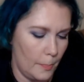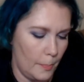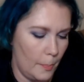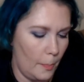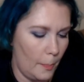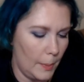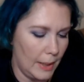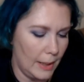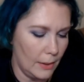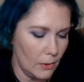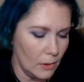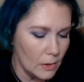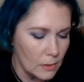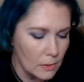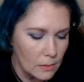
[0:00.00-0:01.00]

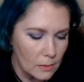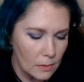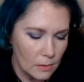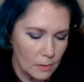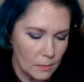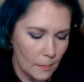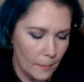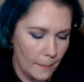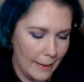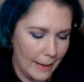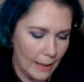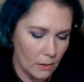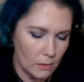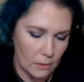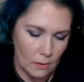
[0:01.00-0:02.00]
Bale
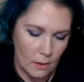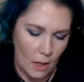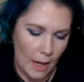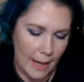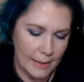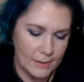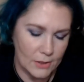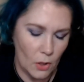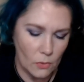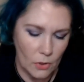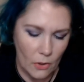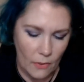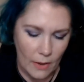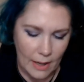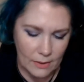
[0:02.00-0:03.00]
Bale. I don't know
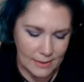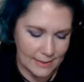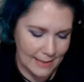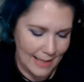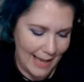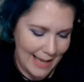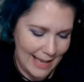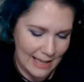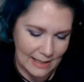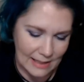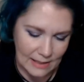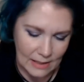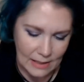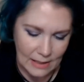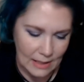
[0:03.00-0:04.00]
how to say it.
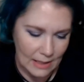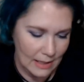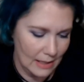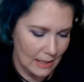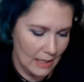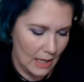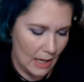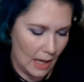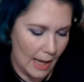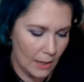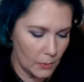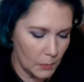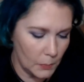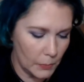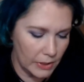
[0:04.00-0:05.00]
I will
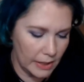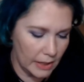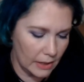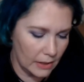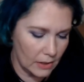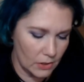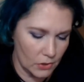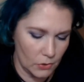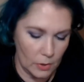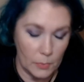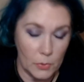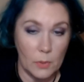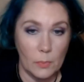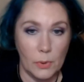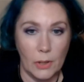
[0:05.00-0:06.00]
put it in the
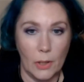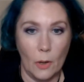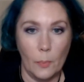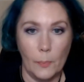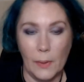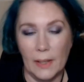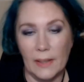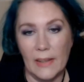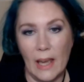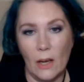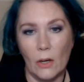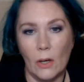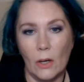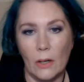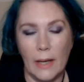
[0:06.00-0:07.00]
description below, but they
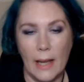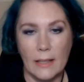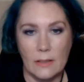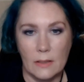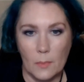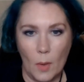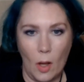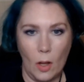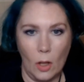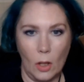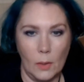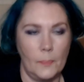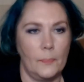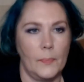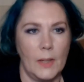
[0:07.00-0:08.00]
are a small
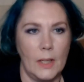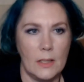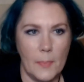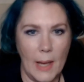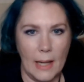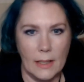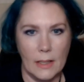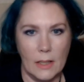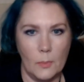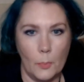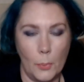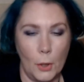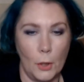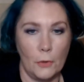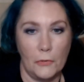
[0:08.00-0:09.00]
independent
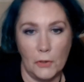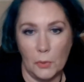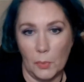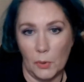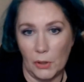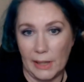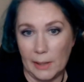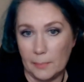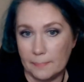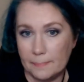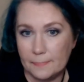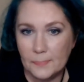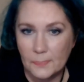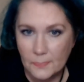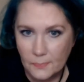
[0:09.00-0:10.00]
perfumery.
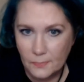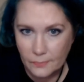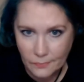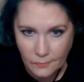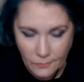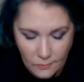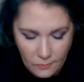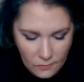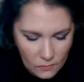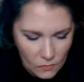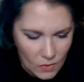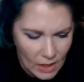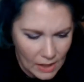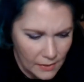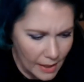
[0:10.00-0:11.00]

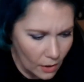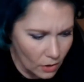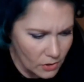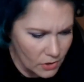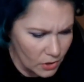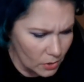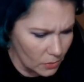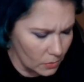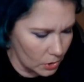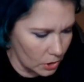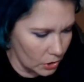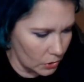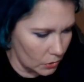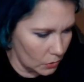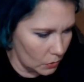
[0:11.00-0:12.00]
They also
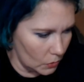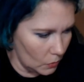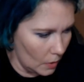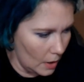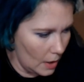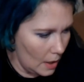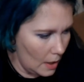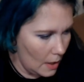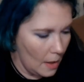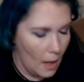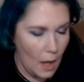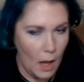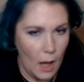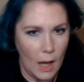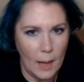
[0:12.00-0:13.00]
do,
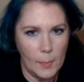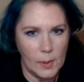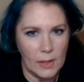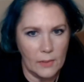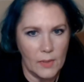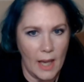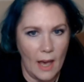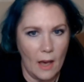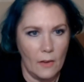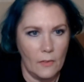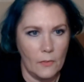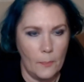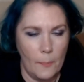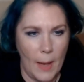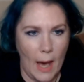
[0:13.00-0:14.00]
I believe they have
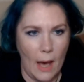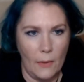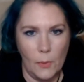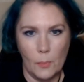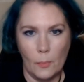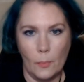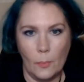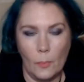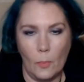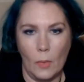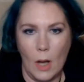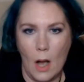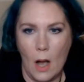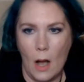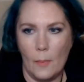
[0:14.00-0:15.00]
bath and
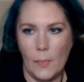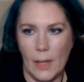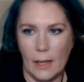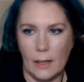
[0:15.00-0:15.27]
they